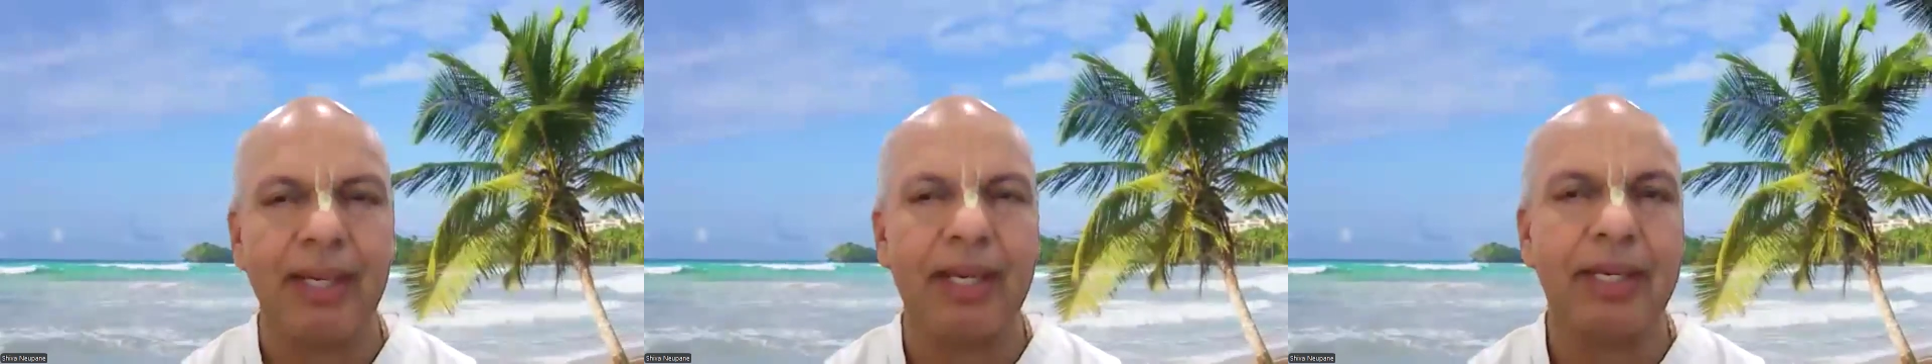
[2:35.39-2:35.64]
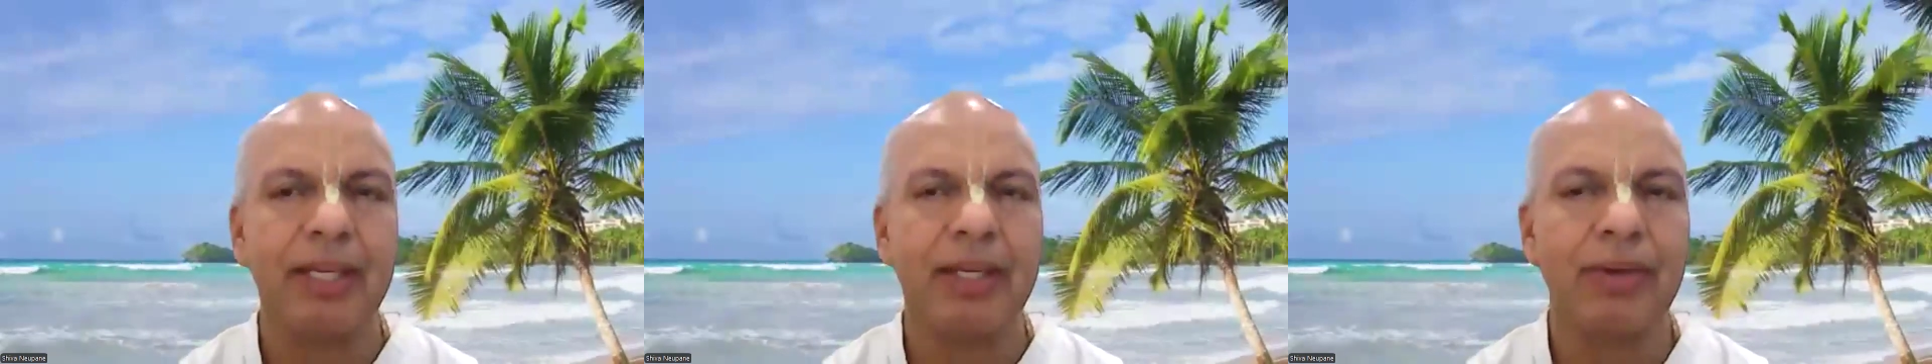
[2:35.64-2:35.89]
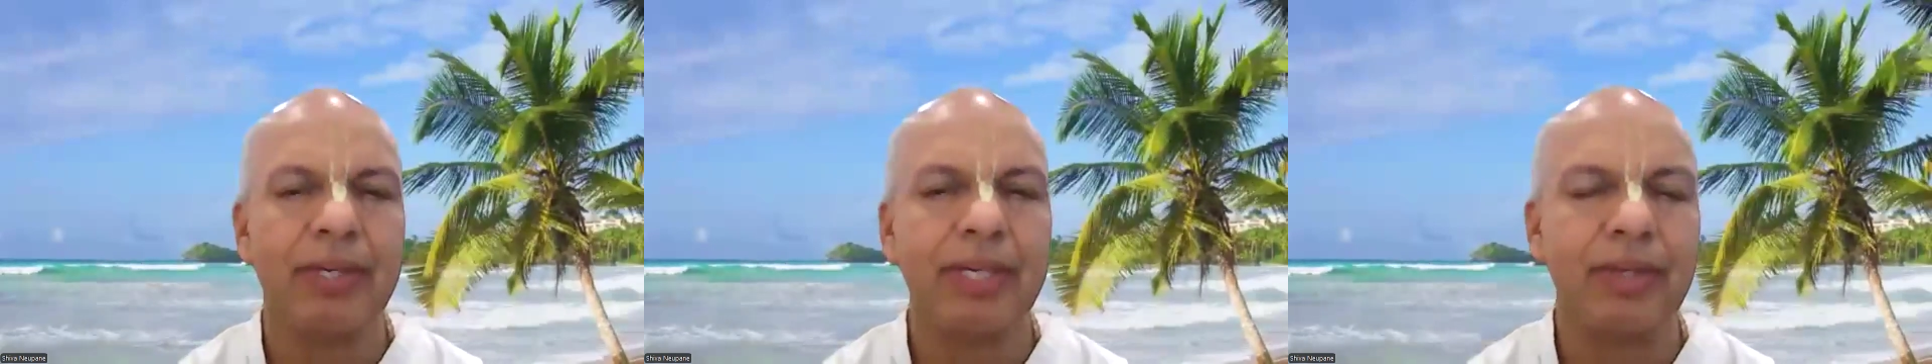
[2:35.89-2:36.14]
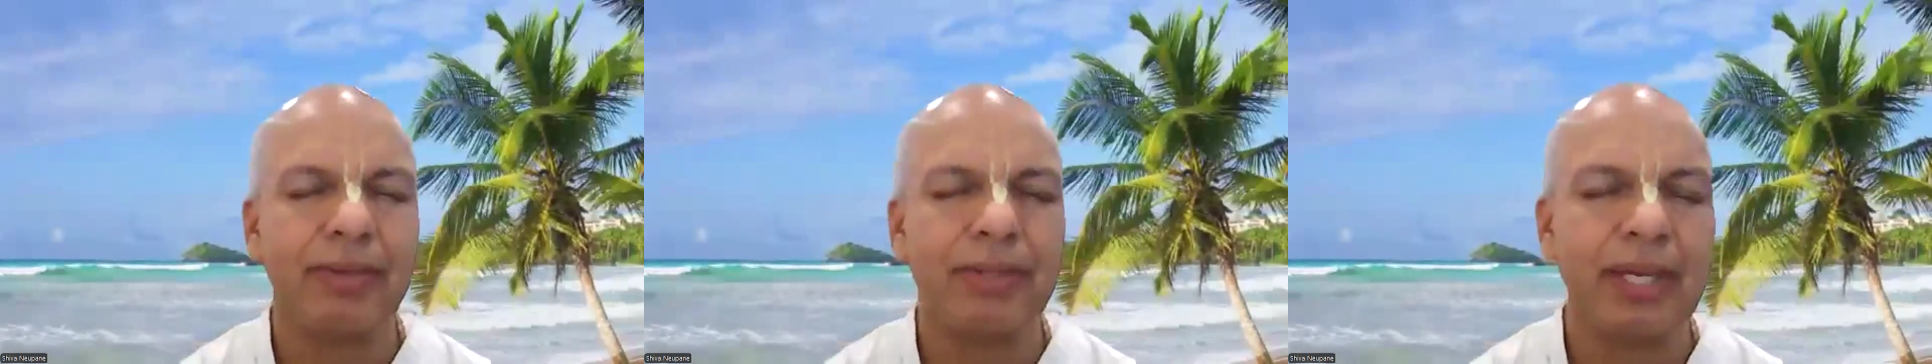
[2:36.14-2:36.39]
and
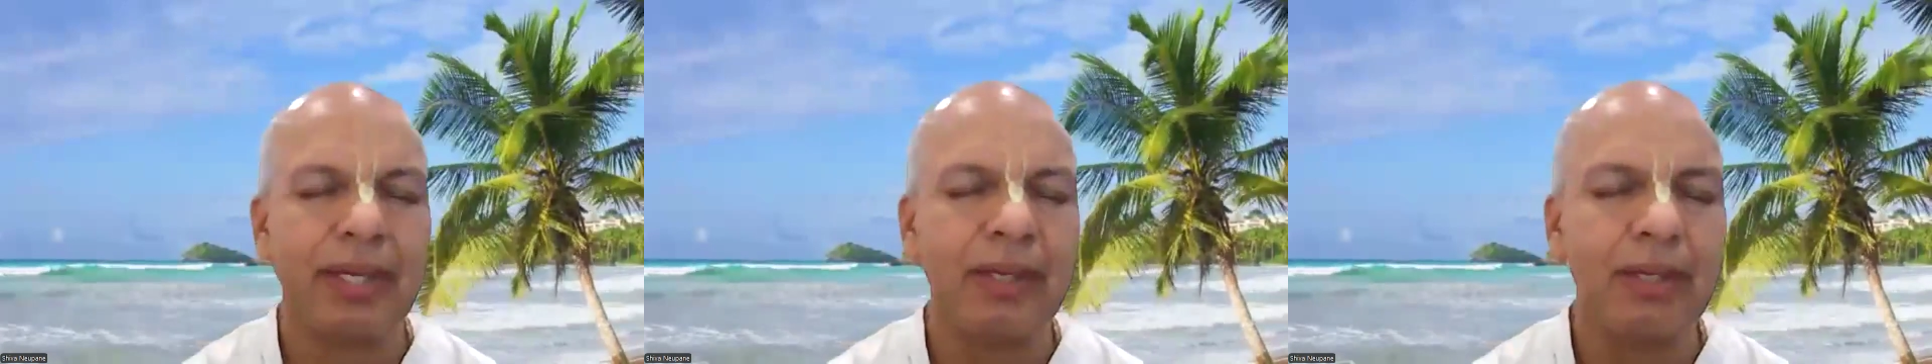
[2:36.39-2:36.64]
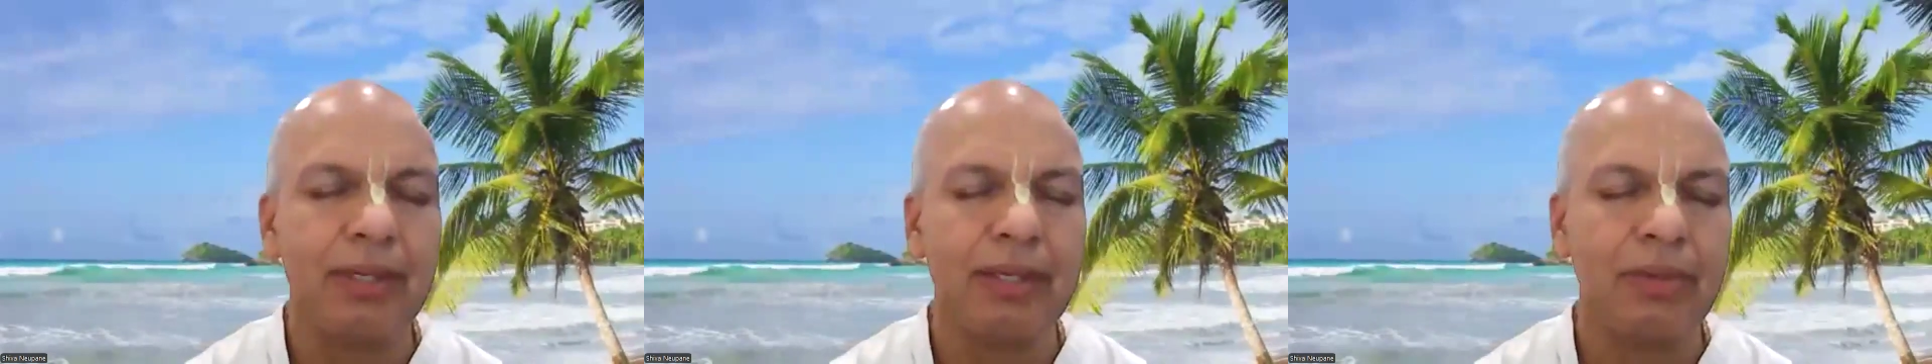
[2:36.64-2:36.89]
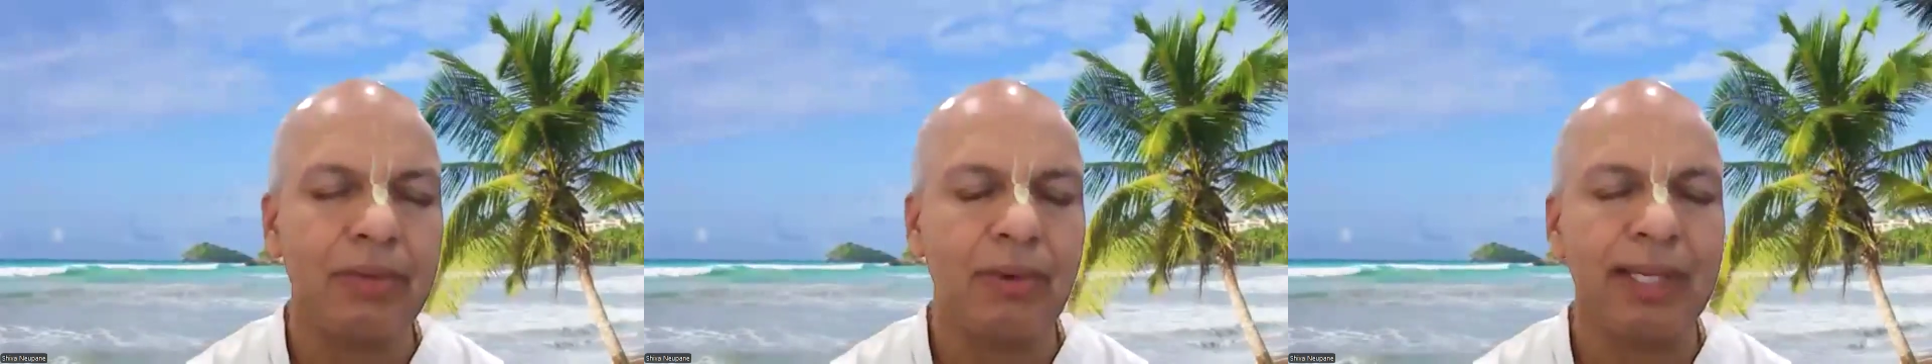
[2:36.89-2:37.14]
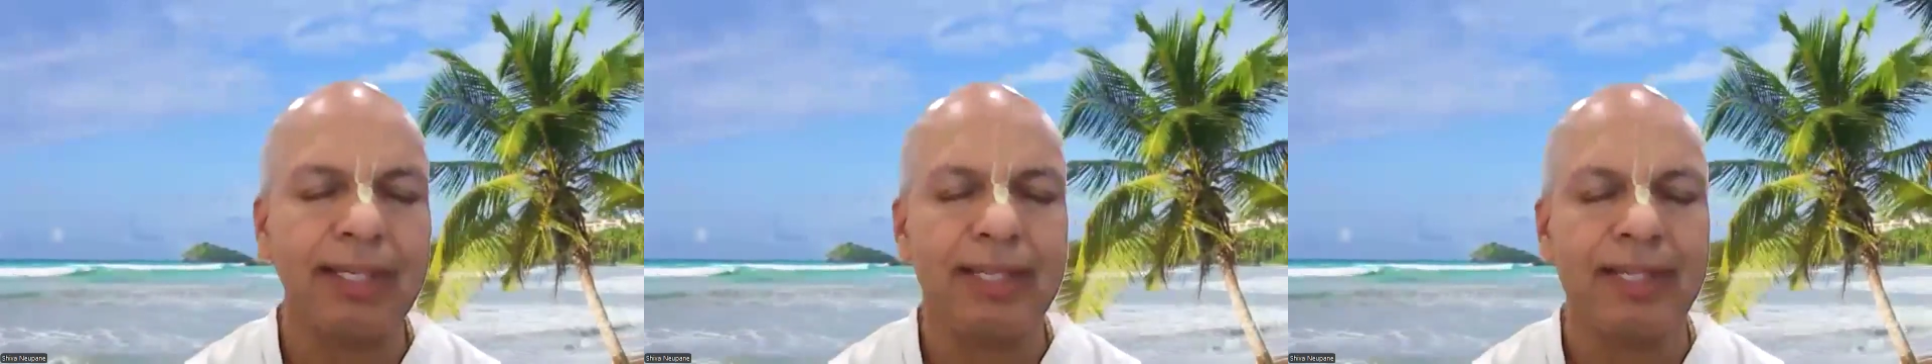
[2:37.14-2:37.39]
according to their
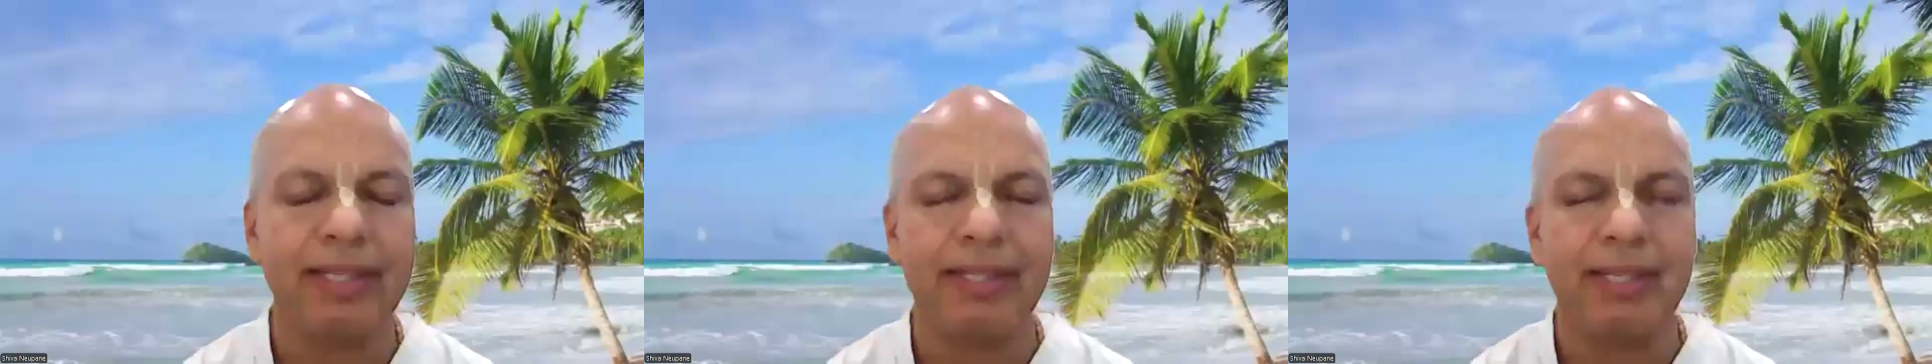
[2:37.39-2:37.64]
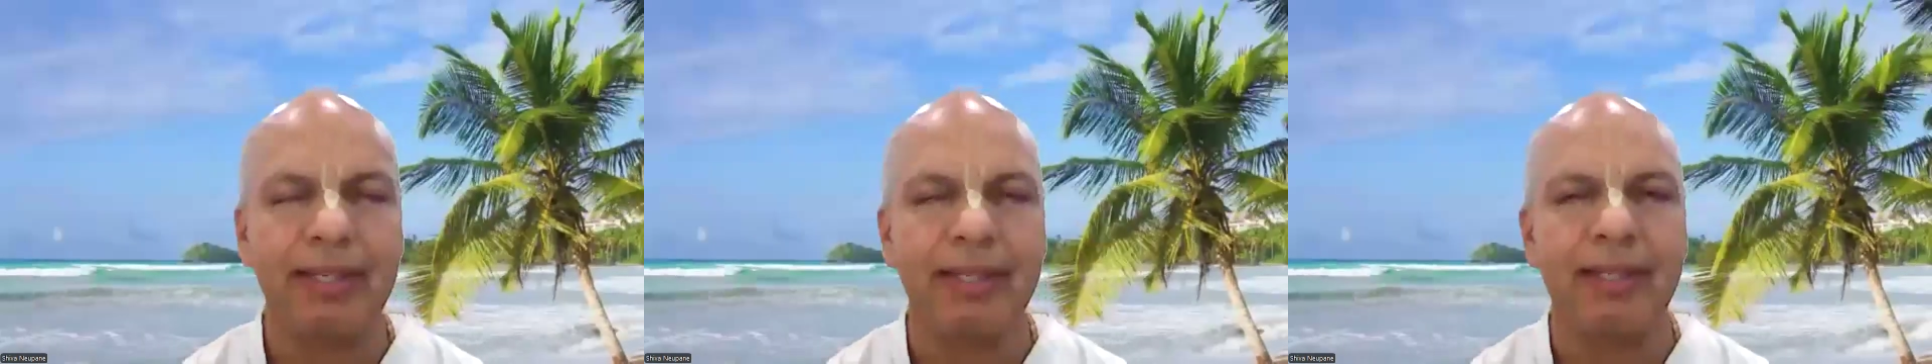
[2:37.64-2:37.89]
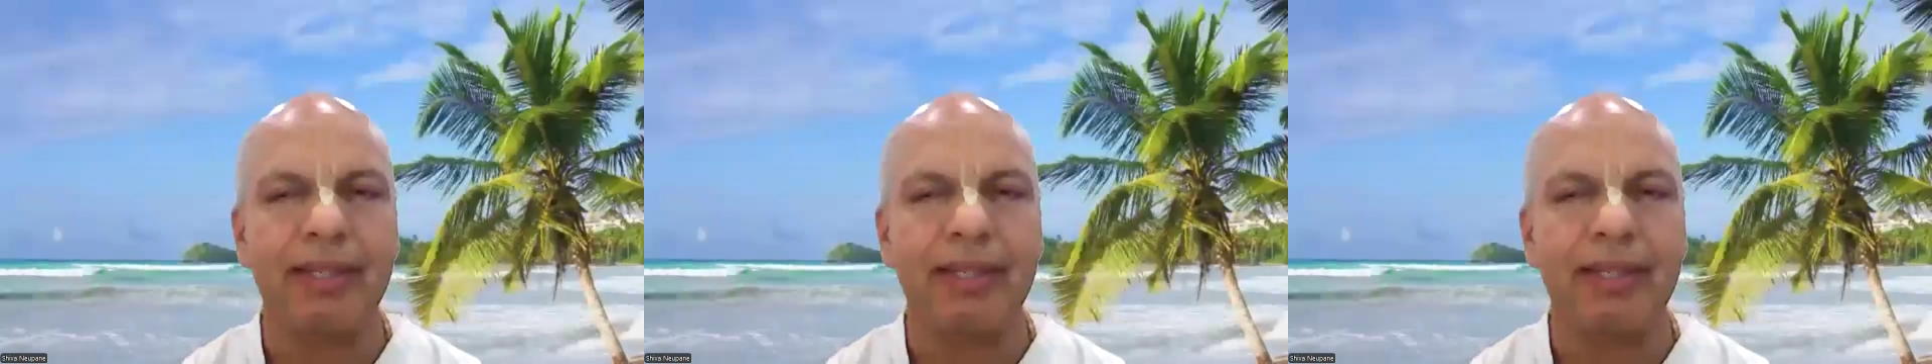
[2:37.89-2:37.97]
qualities.